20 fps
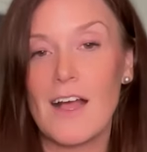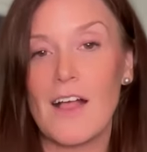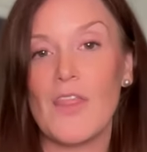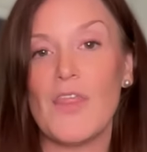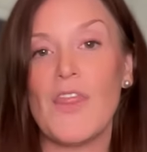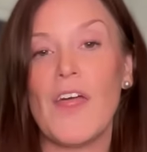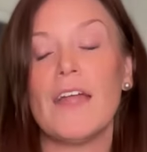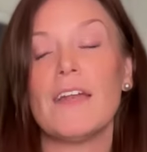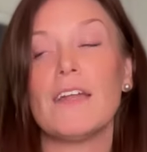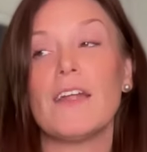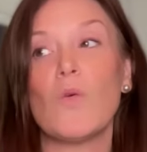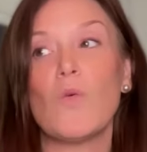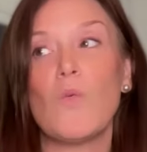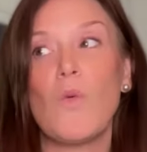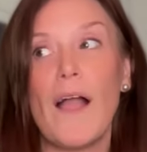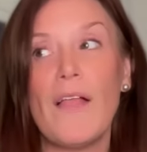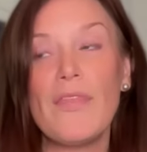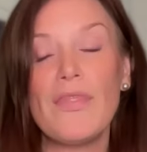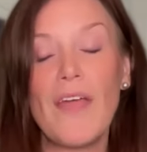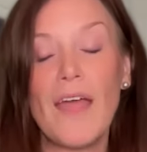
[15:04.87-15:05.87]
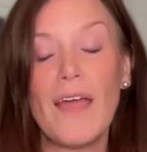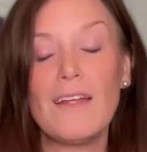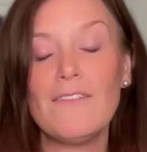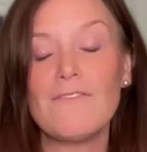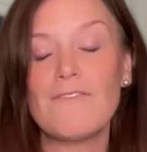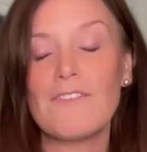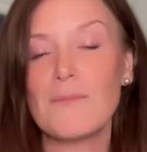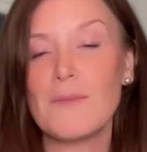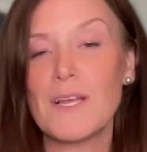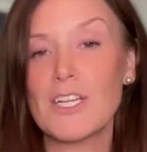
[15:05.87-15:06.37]
then when that
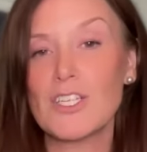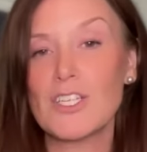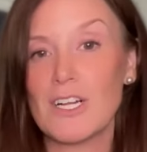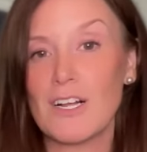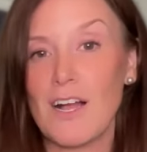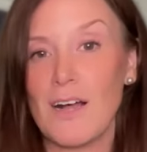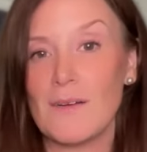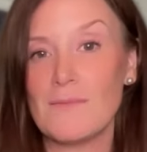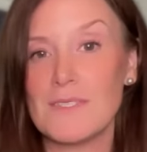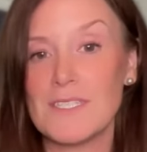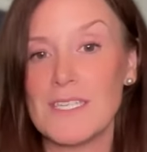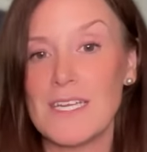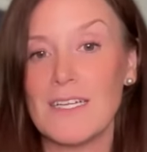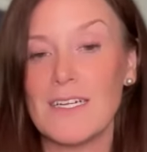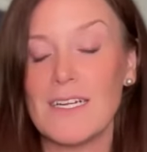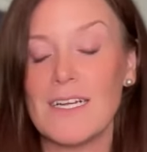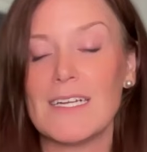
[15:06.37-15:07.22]
information comes in,